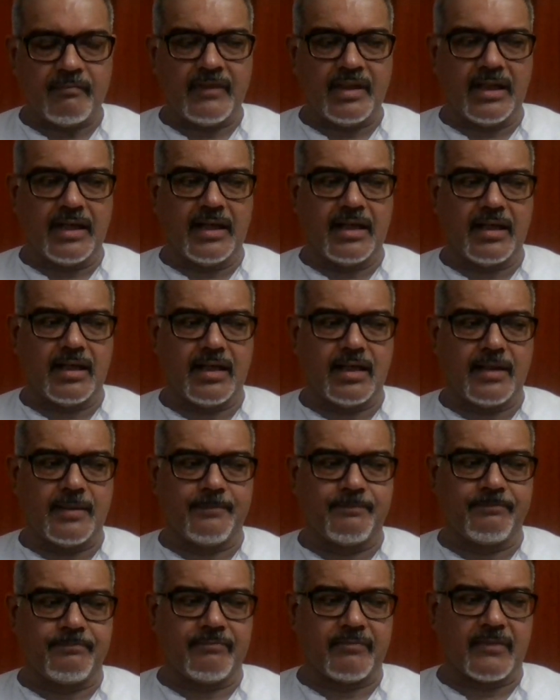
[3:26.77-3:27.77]

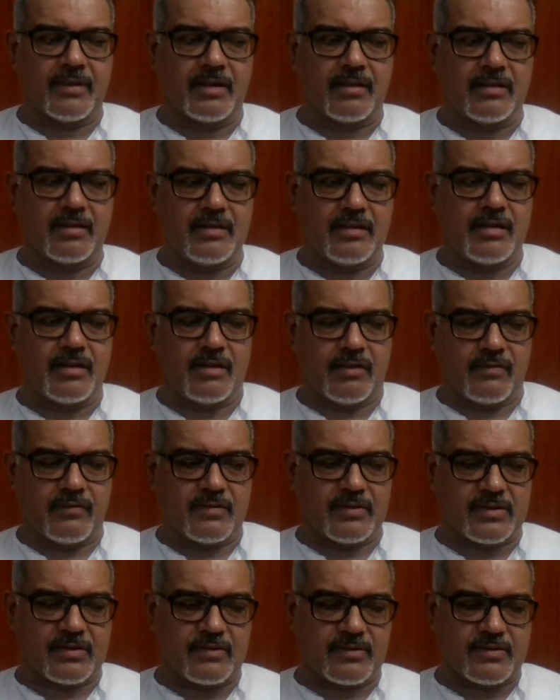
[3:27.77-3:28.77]

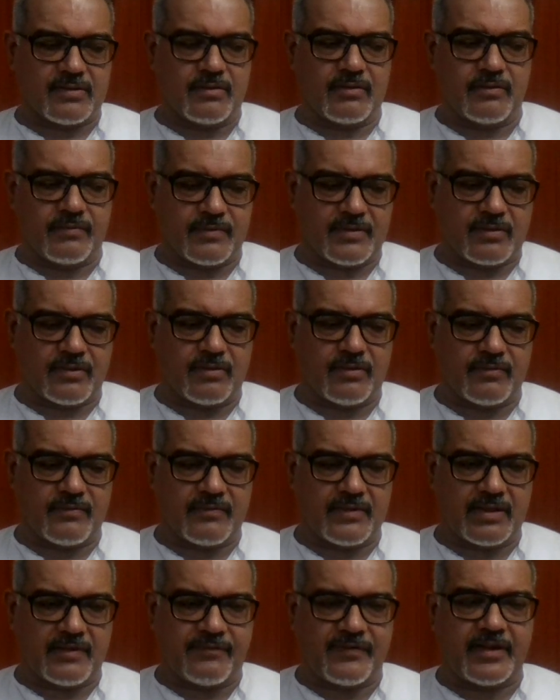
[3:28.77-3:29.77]
So
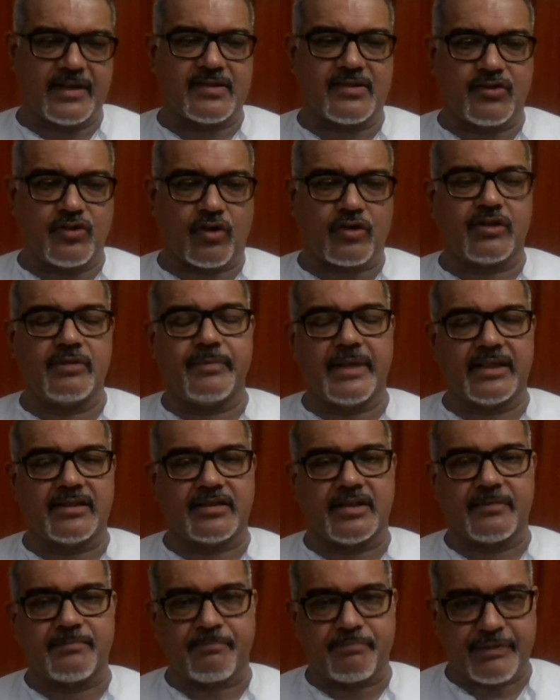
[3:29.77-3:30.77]
the first
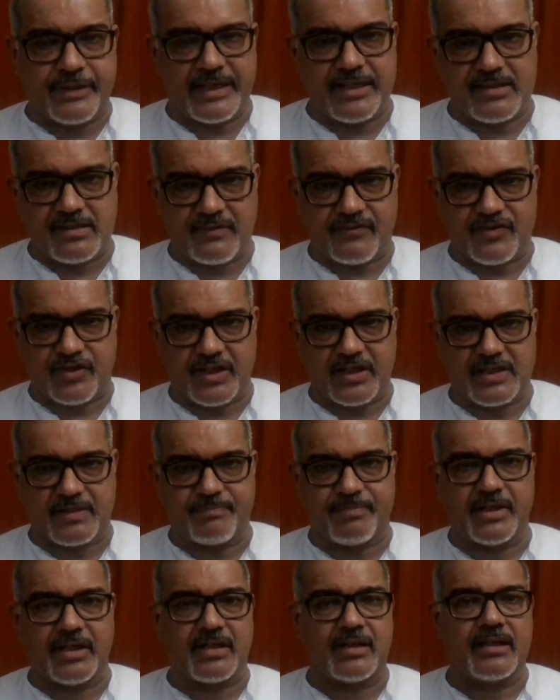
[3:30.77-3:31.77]
documented praise of
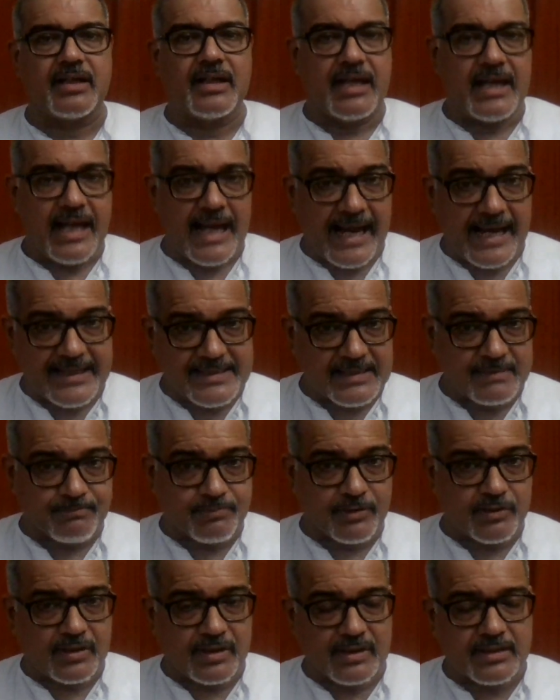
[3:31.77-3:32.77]
Shakespeare as a
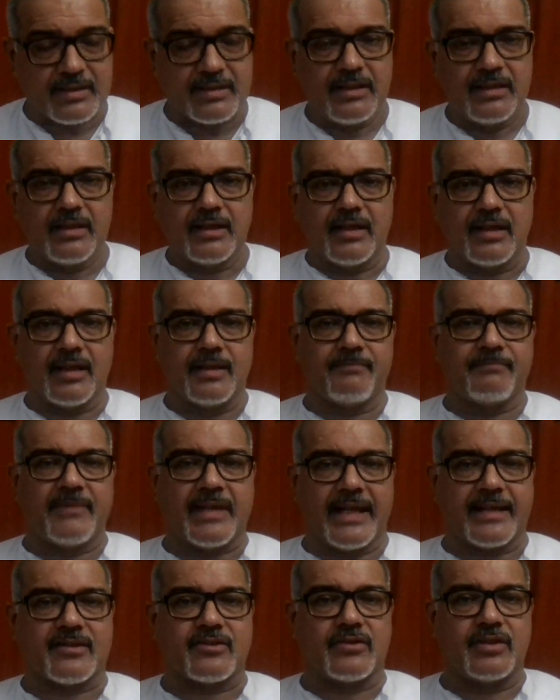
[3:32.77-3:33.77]
poet
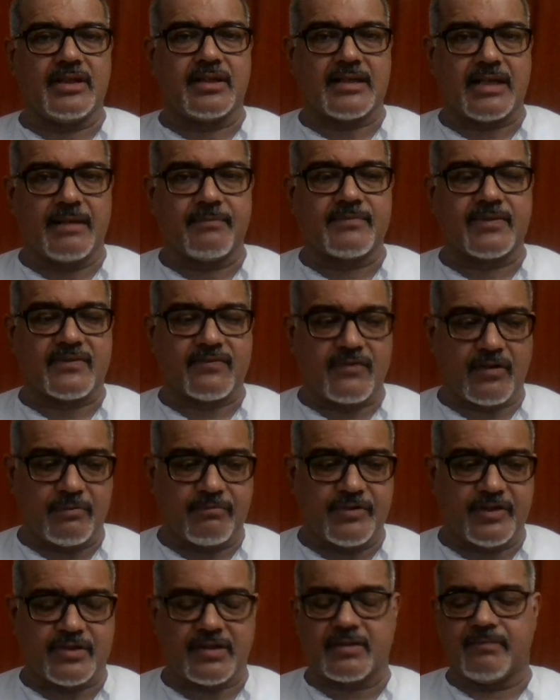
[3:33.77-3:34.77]
actually comes from
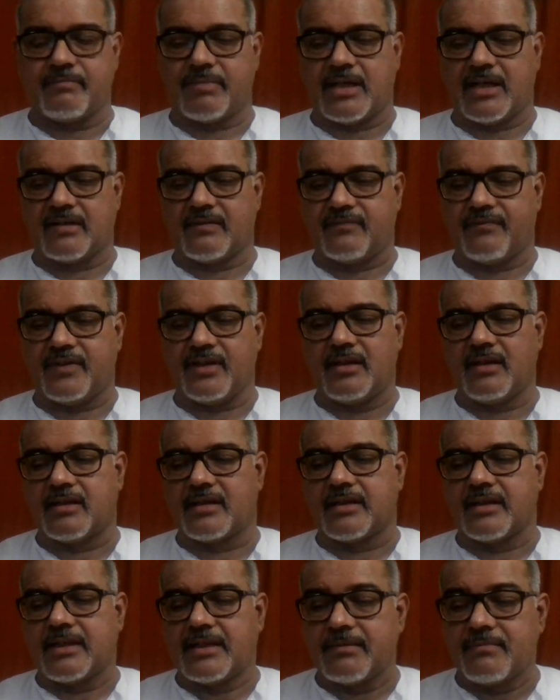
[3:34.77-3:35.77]
Richard
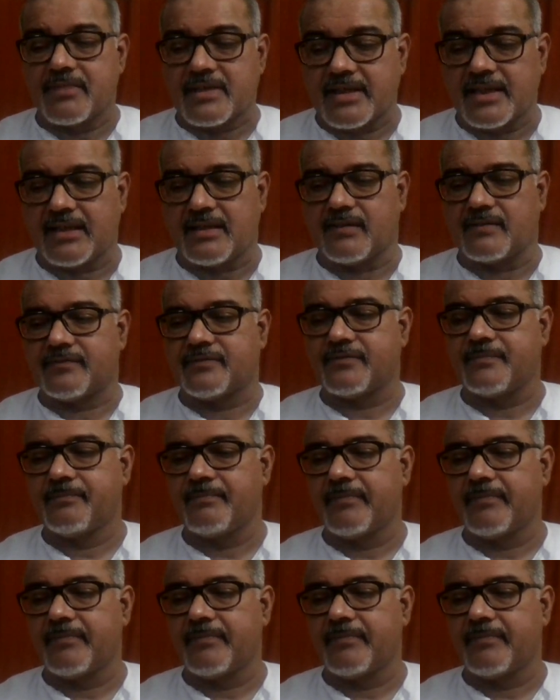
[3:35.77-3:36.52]
Barnfield himself.